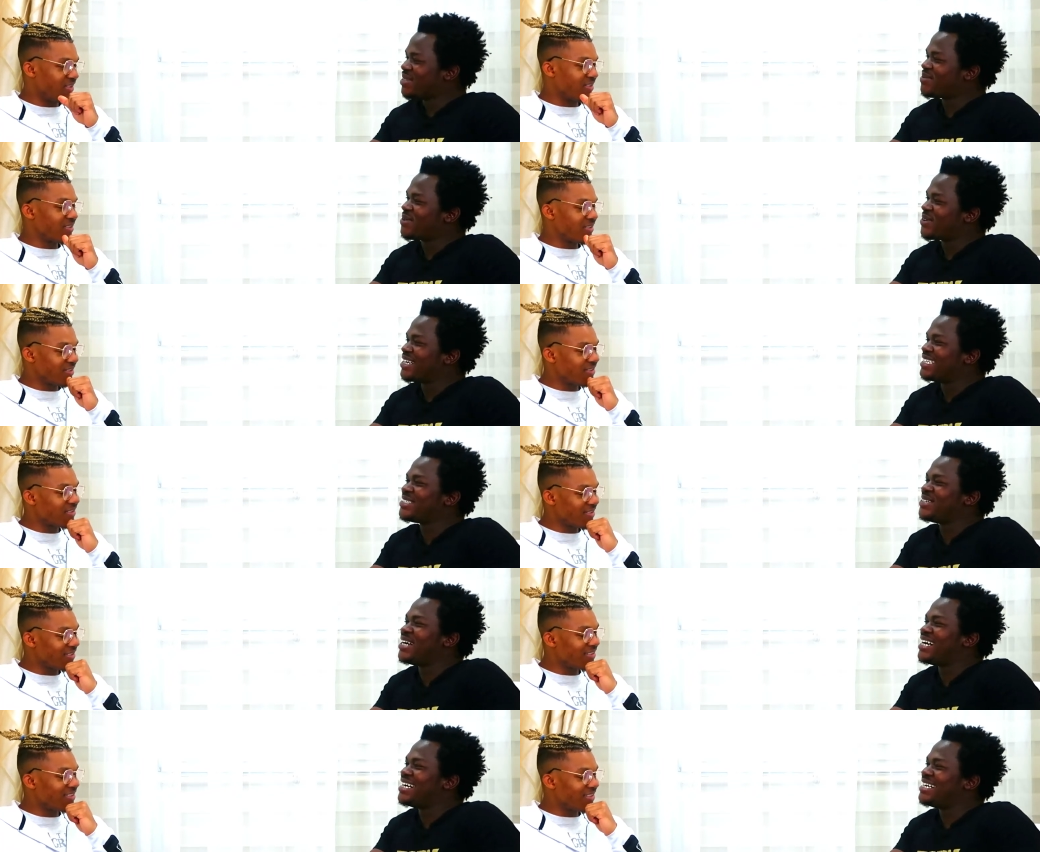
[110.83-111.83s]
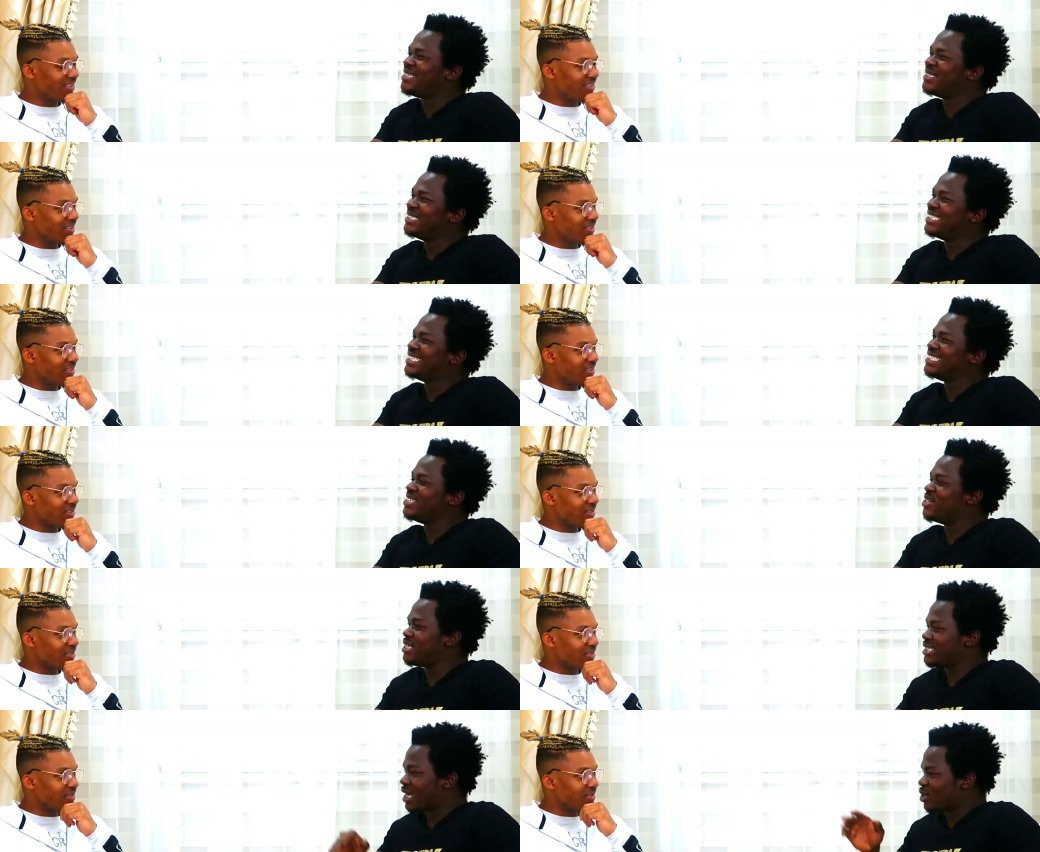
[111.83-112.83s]
Speaker 1: That's progress. So, uh, you know,
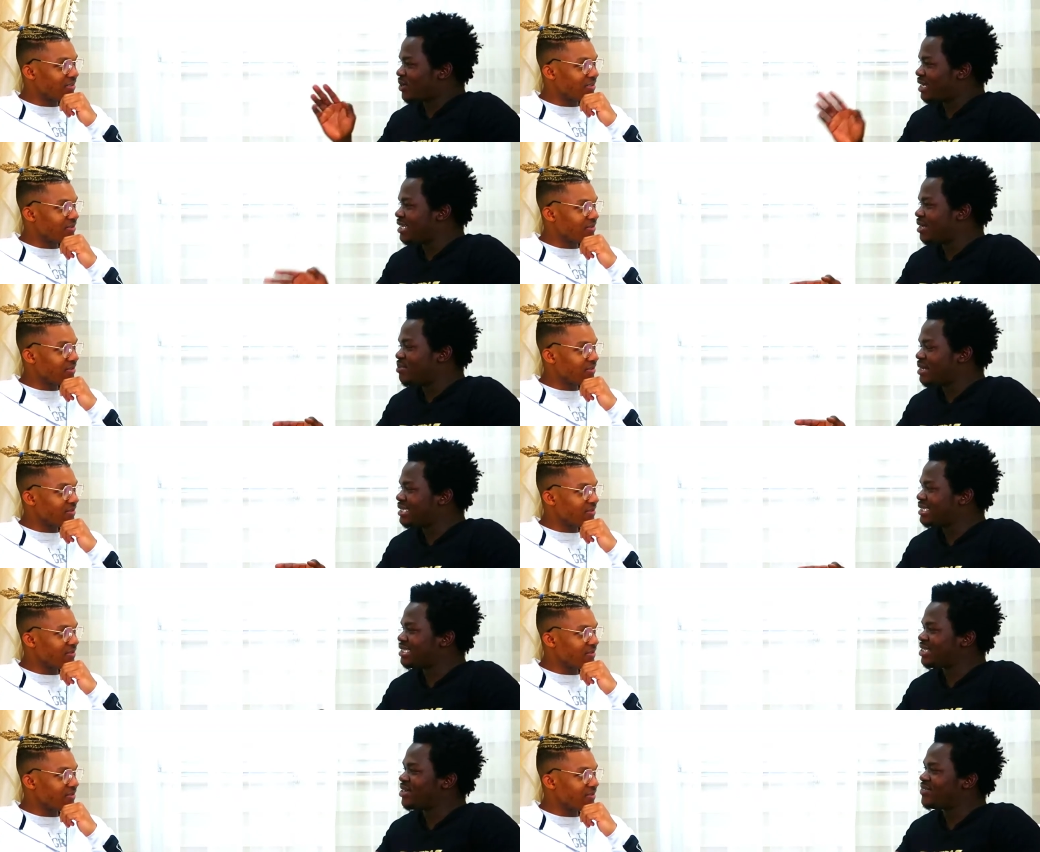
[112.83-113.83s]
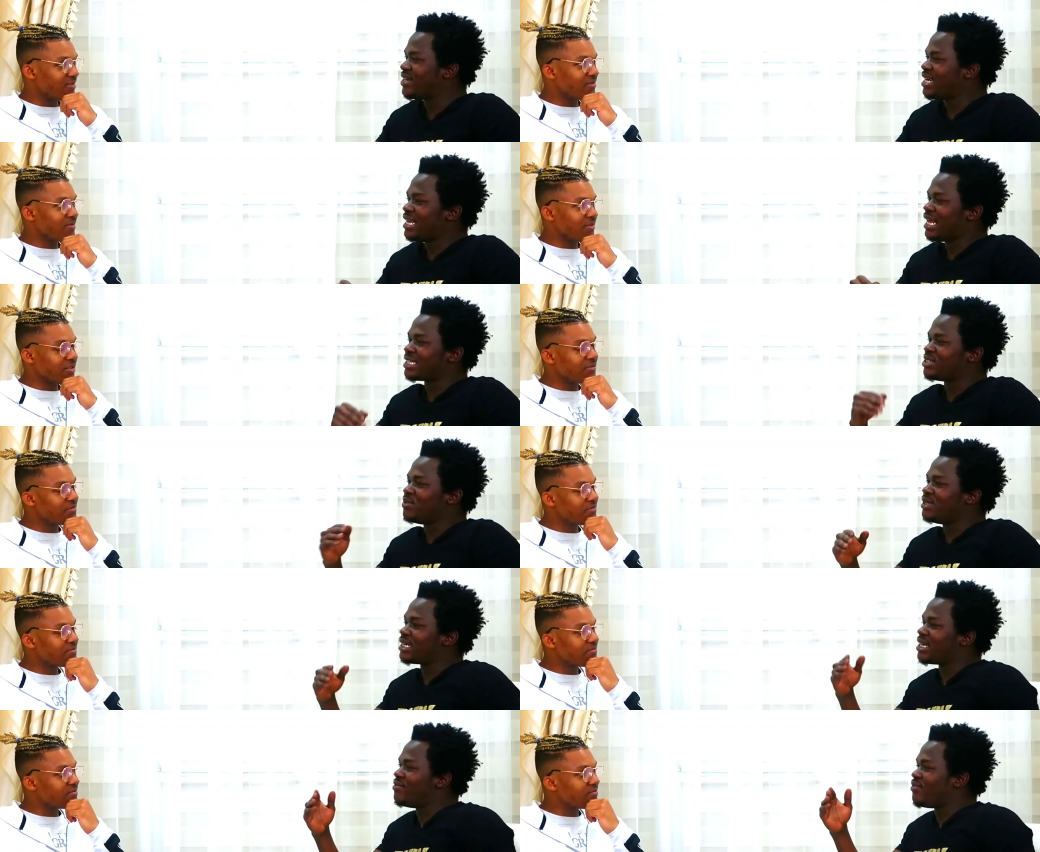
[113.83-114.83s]
it's actually an amazing stuff. Like
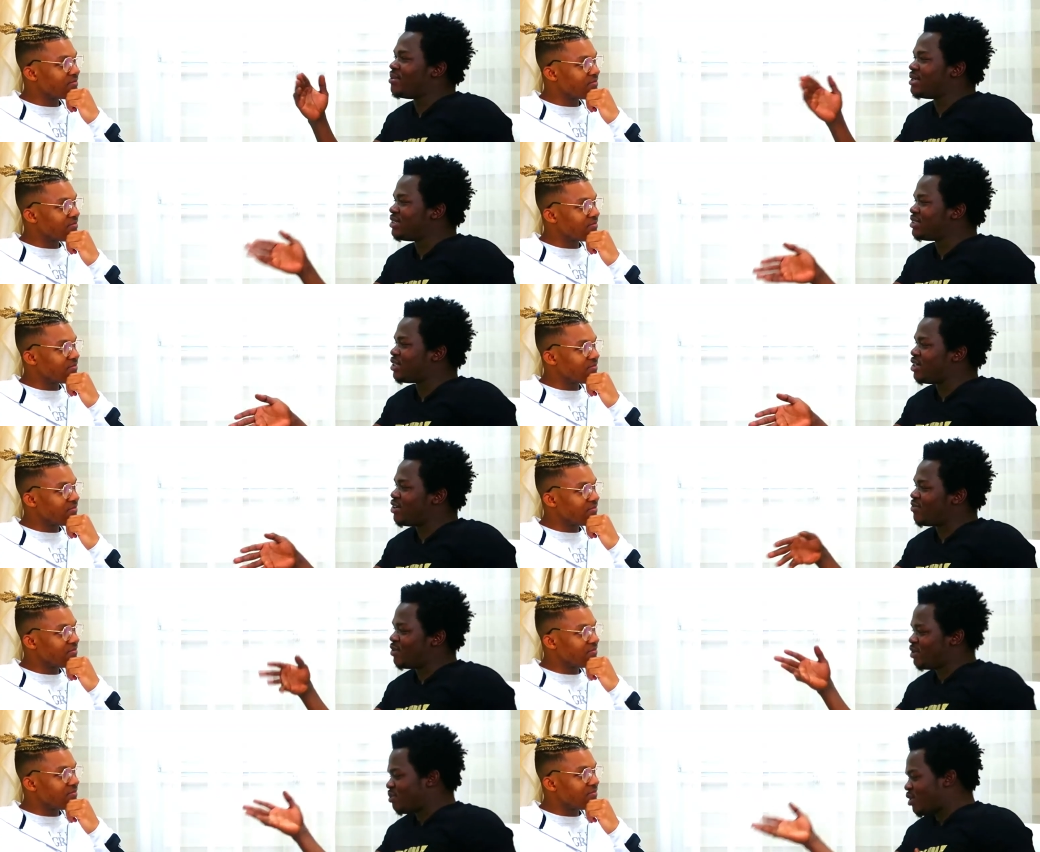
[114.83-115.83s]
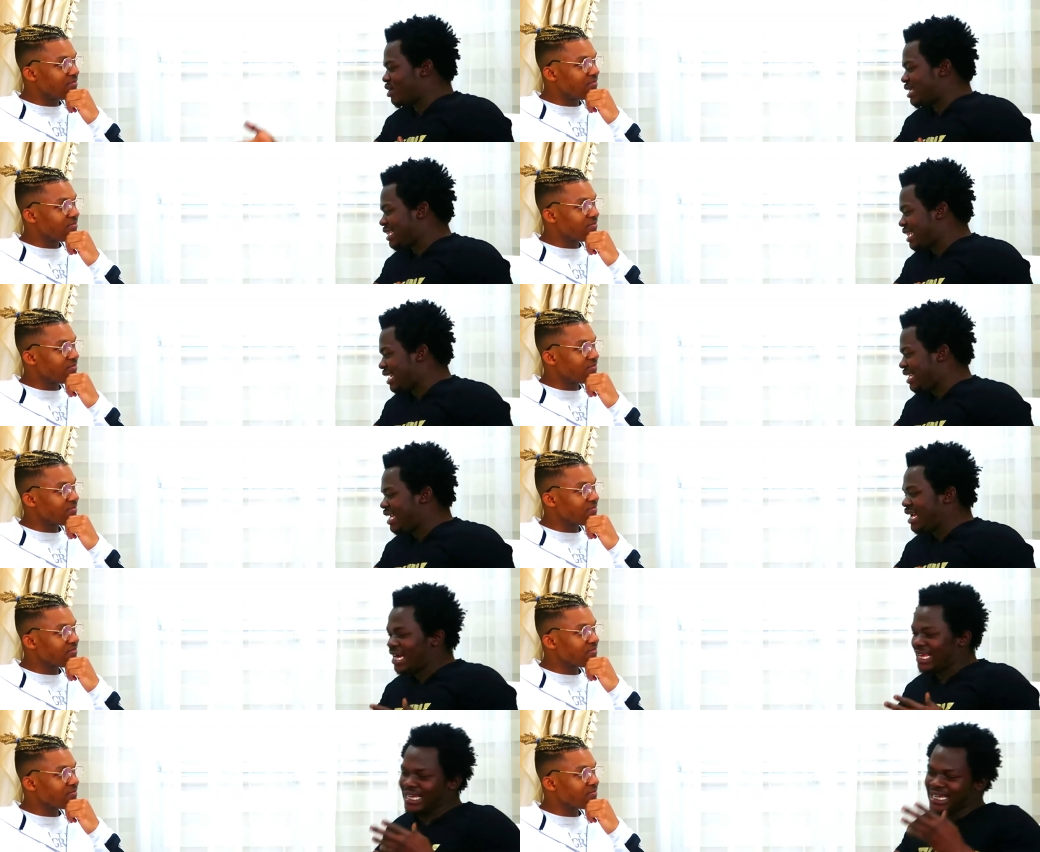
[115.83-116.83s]
somebody came from another song, from other thing,
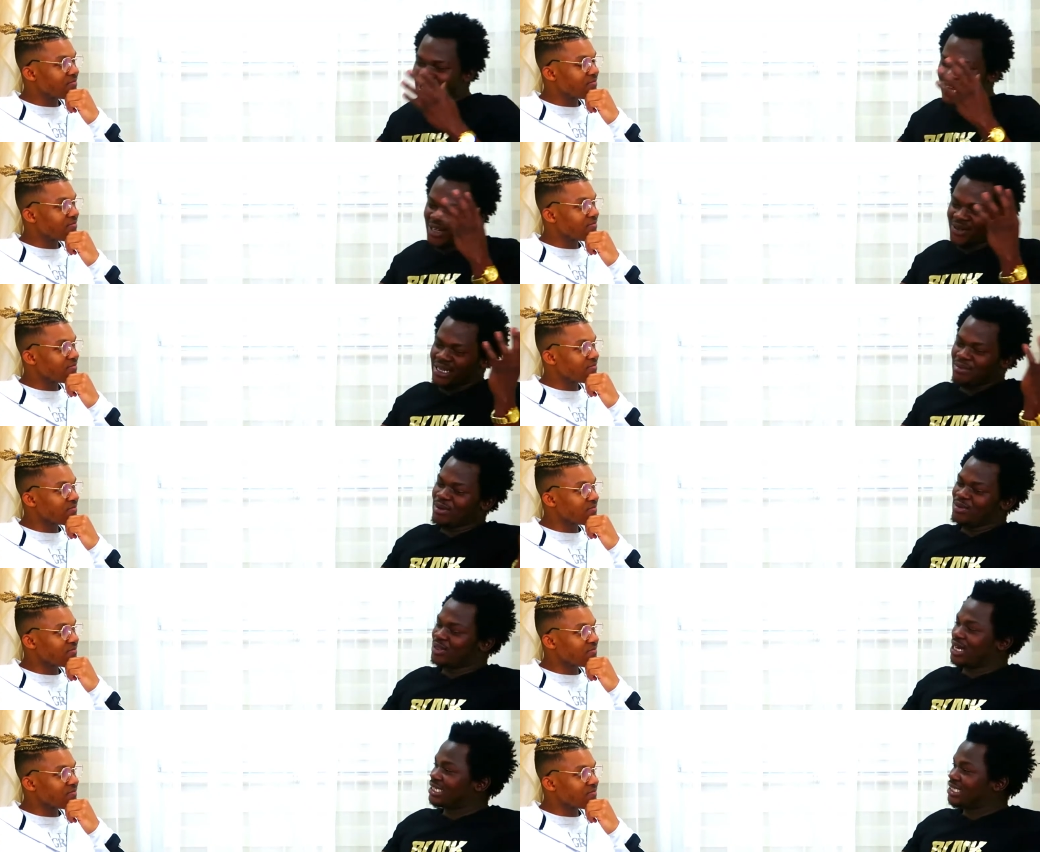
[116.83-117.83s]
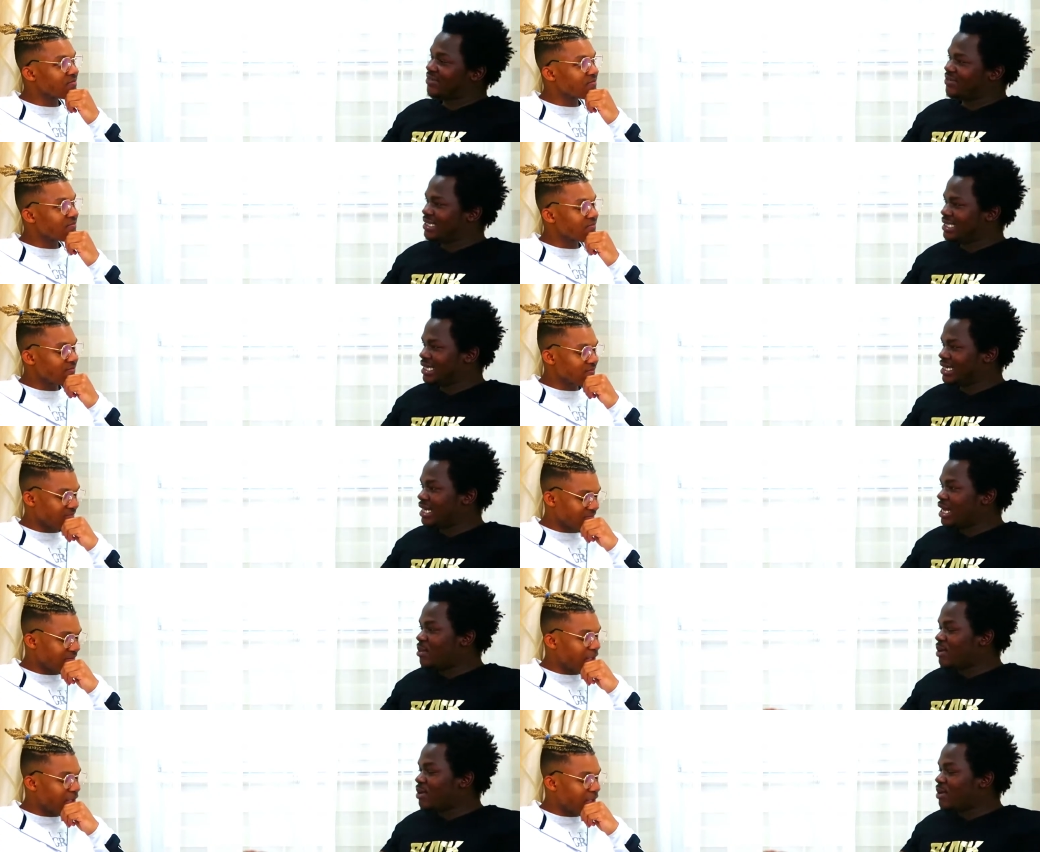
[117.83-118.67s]
and they actually able to achieve this thing.